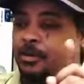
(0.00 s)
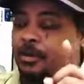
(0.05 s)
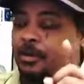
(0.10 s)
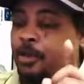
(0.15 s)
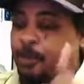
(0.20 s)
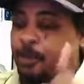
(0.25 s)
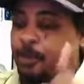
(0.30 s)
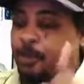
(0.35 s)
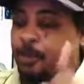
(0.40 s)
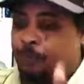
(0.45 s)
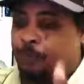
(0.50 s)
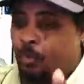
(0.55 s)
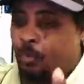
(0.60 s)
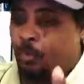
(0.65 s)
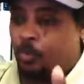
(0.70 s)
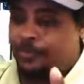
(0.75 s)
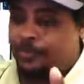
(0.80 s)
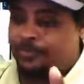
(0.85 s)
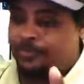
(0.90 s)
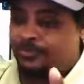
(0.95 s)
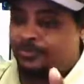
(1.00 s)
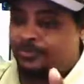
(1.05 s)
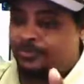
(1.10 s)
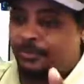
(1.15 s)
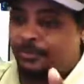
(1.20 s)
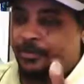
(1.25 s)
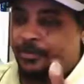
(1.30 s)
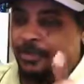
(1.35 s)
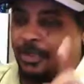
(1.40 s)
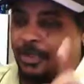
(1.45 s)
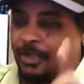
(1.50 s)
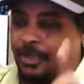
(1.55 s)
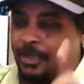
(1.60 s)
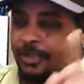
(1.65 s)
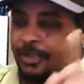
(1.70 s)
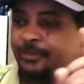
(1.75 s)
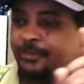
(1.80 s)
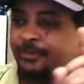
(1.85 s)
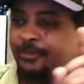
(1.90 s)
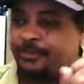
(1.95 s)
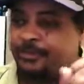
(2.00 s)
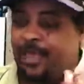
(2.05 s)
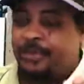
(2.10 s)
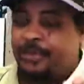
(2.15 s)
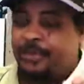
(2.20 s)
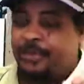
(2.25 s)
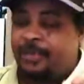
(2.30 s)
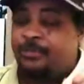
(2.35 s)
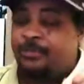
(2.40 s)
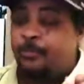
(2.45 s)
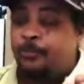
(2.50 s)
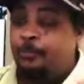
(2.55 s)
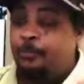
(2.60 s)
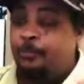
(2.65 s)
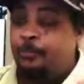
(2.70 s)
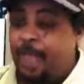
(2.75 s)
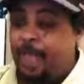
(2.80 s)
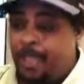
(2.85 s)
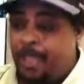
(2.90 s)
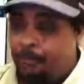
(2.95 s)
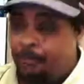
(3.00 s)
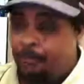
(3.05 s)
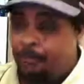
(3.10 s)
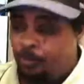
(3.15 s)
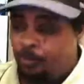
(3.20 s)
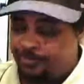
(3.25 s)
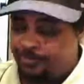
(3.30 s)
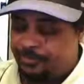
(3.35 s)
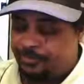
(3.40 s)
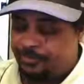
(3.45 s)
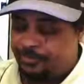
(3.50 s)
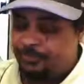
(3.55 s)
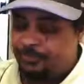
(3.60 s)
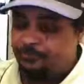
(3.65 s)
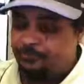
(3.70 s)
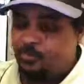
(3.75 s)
good points and it's got its bad points.